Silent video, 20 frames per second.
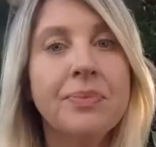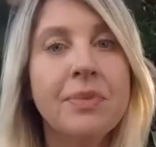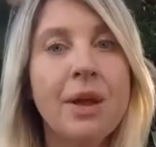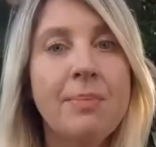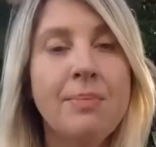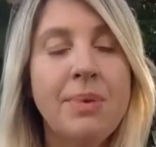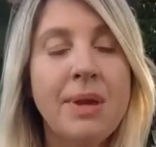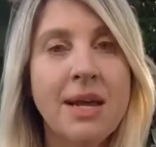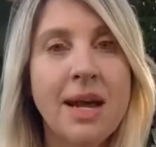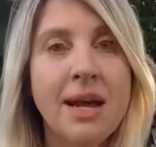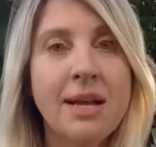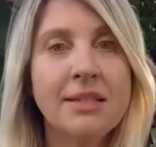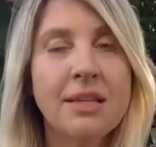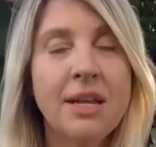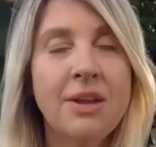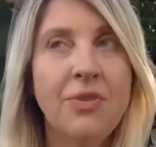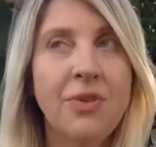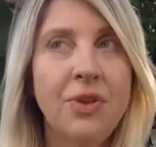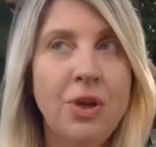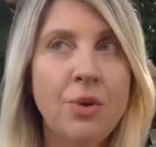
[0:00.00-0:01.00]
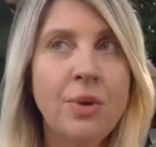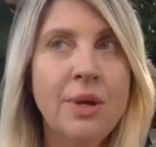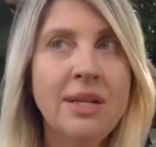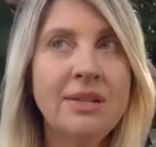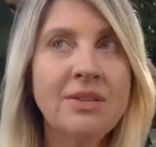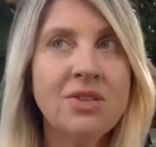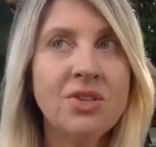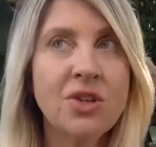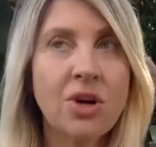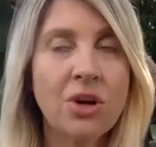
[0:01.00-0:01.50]
because if you can
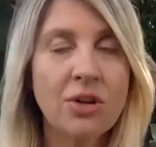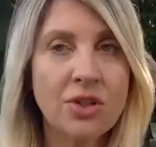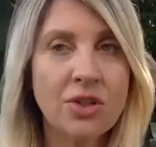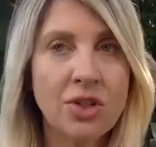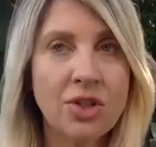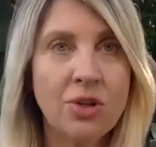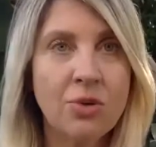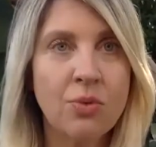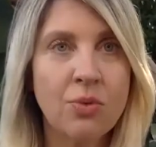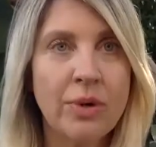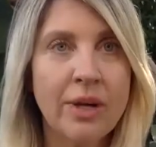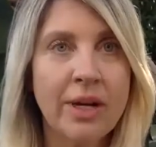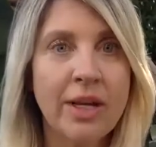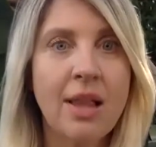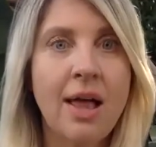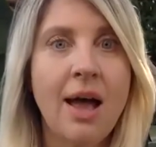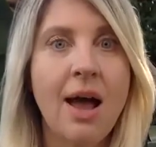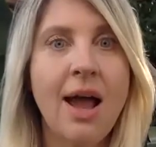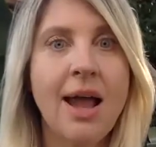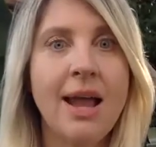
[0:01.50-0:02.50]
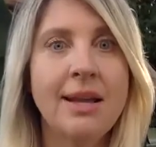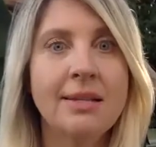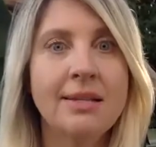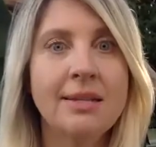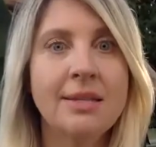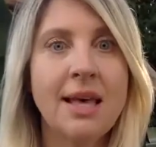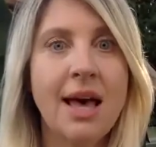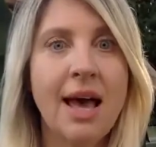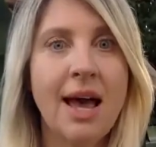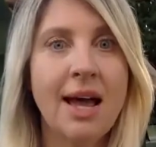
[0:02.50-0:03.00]
start to realize
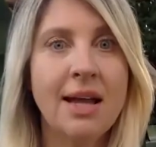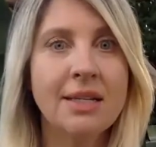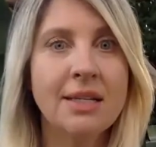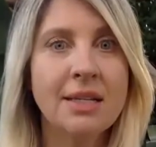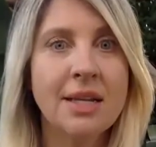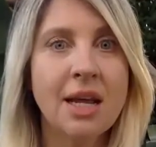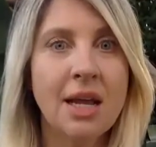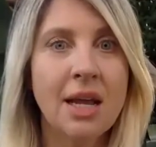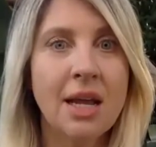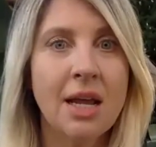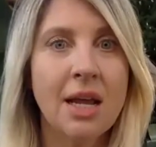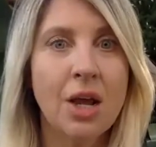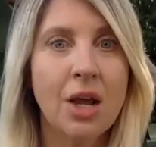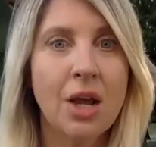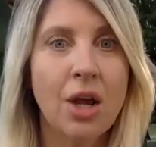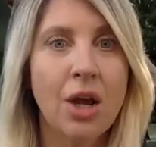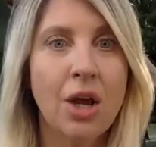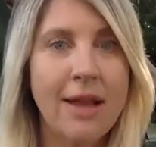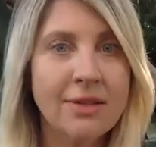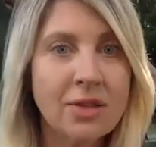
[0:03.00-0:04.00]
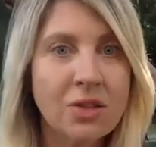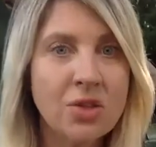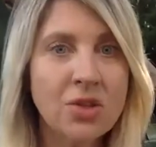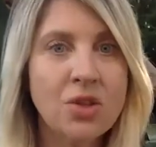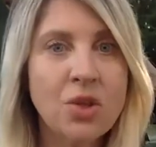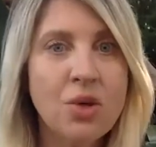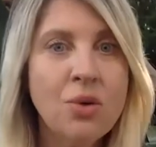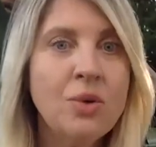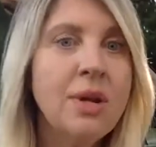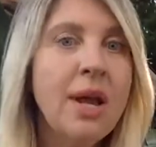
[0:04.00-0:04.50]
that as
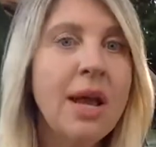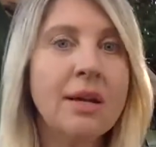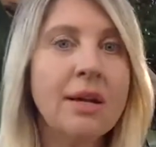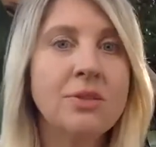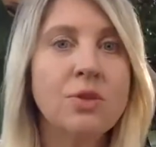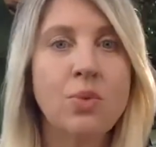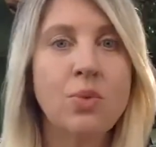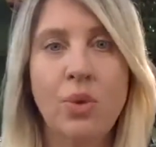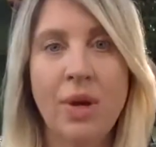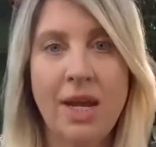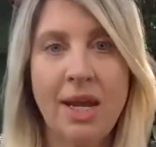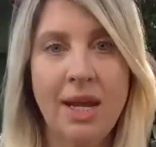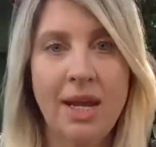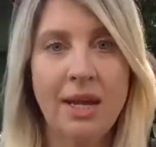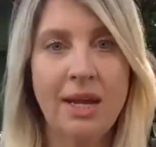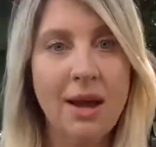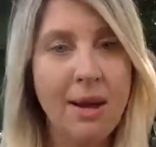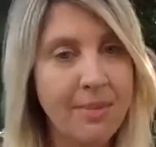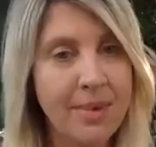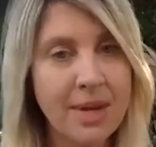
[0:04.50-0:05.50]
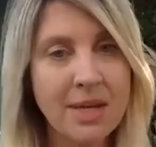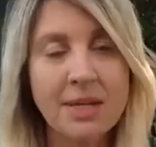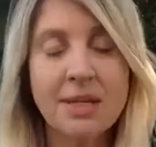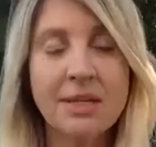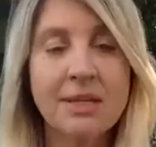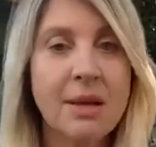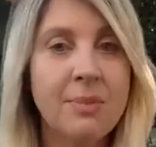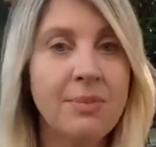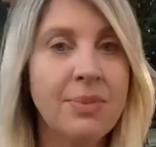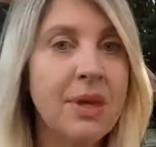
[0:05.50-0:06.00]
soon as we commit to
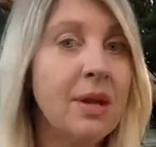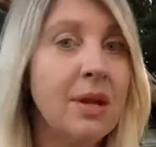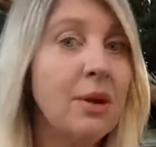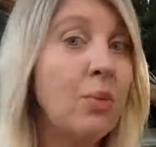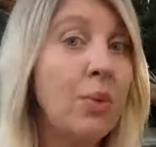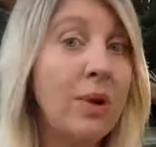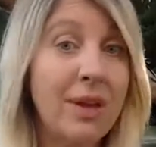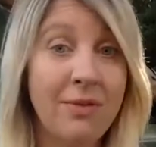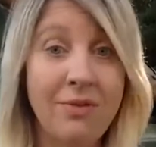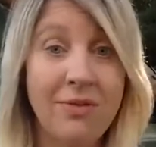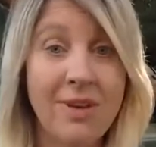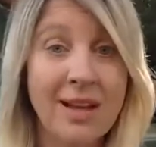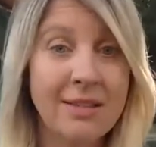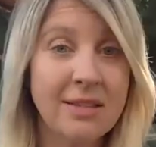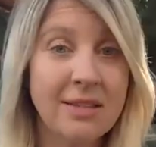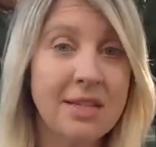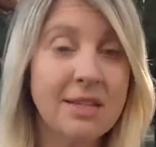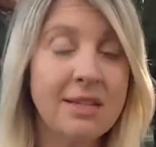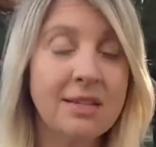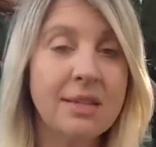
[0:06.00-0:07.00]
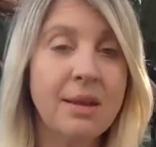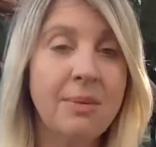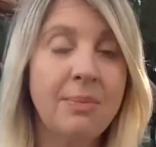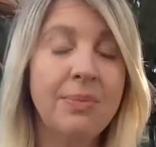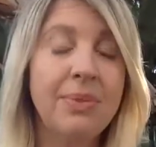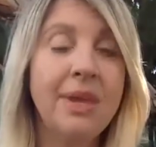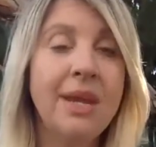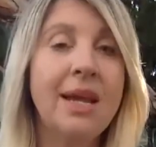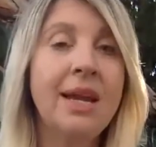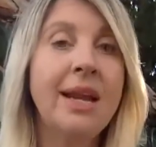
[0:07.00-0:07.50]
something and we invest in
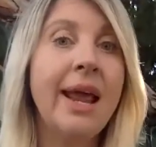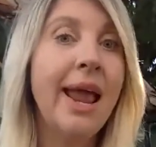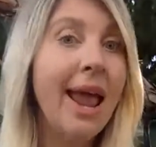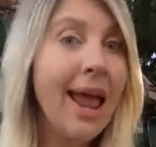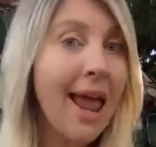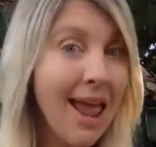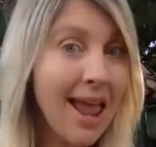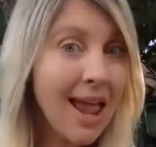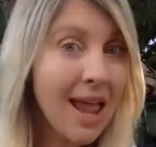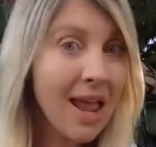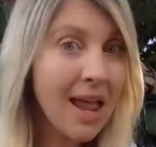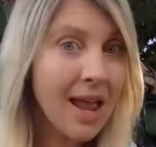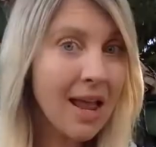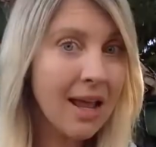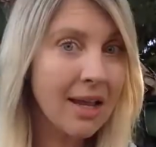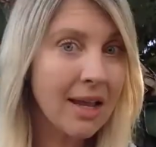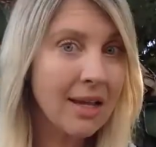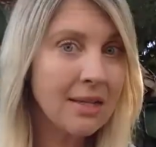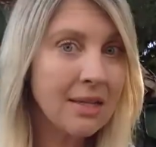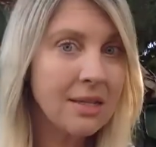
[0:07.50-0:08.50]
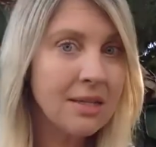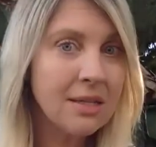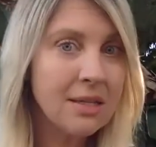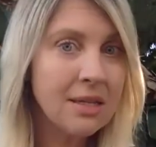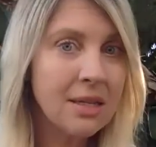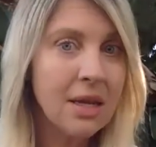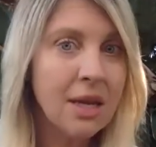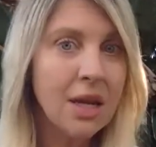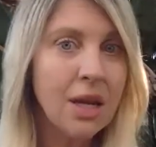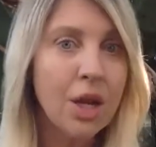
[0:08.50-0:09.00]
something and
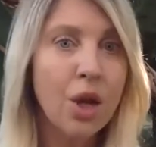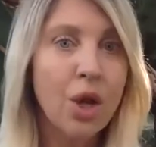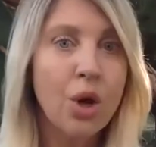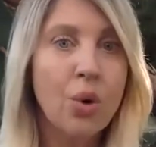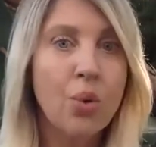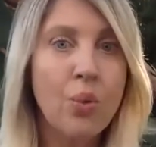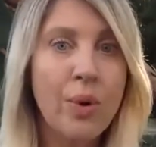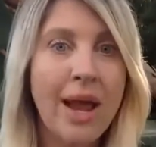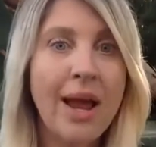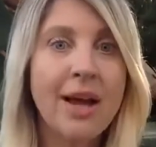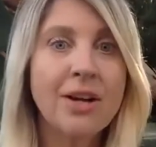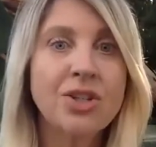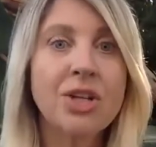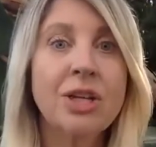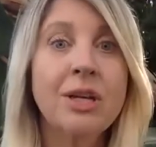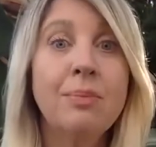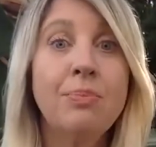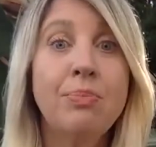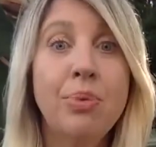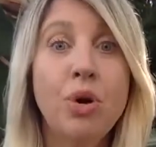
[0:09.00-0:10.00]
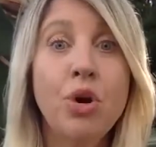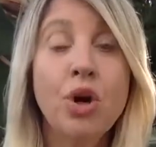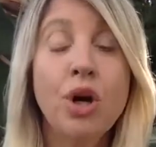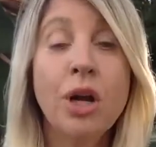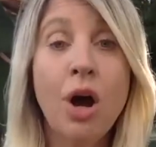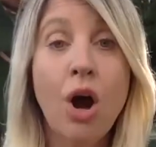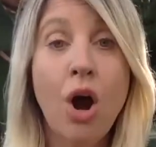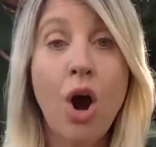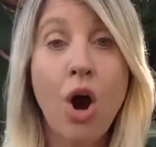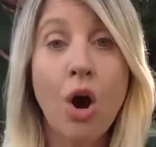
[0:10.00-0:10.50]
we actually put
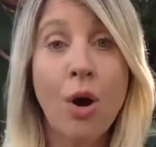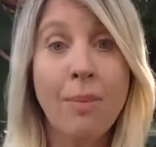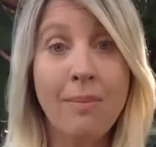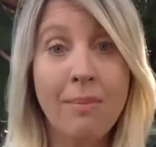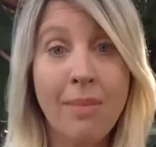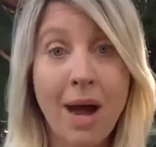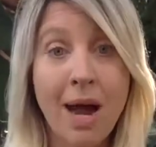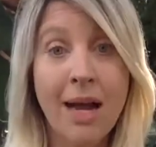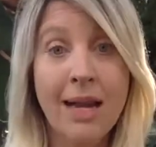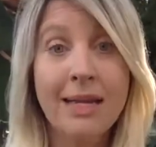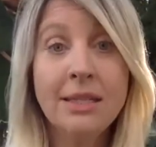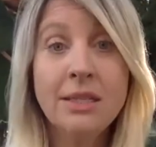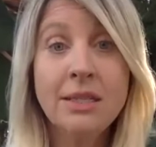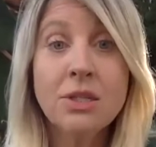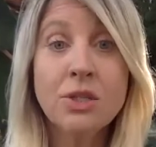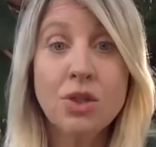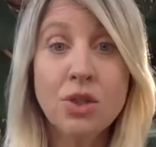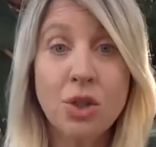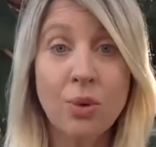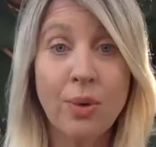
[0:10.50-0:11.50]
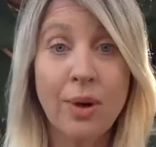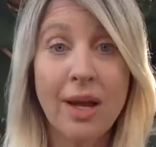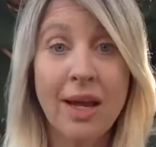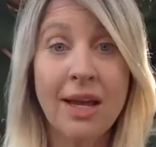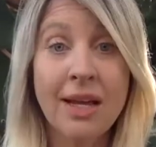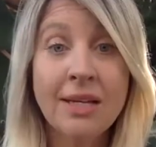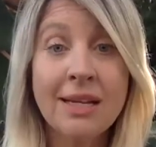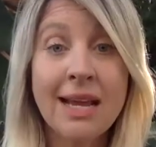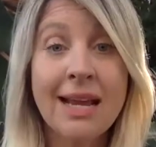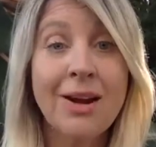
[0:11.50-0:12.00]
our minds to
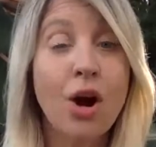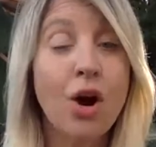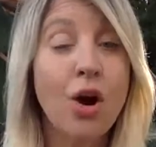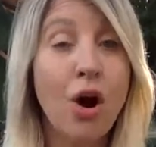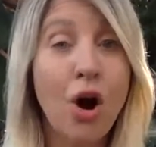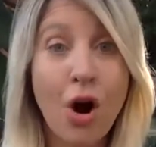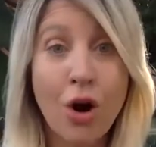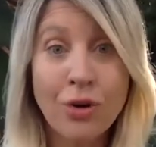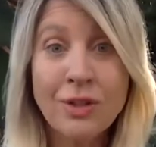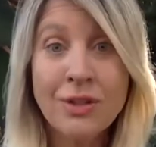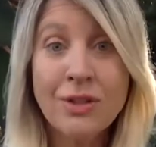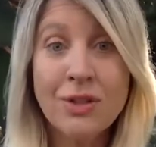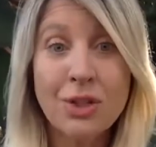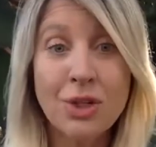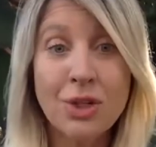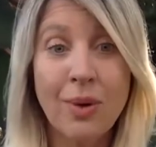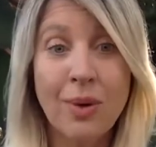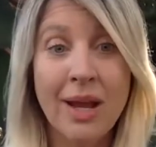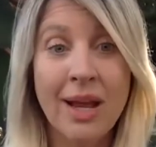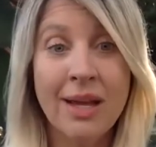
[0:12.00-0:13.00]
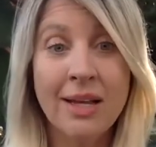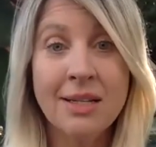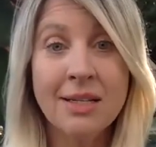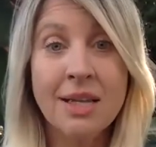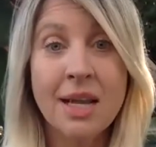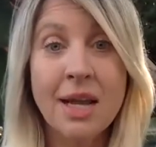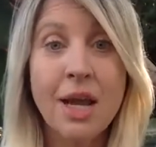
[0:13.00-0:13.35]
it and our hearts to it,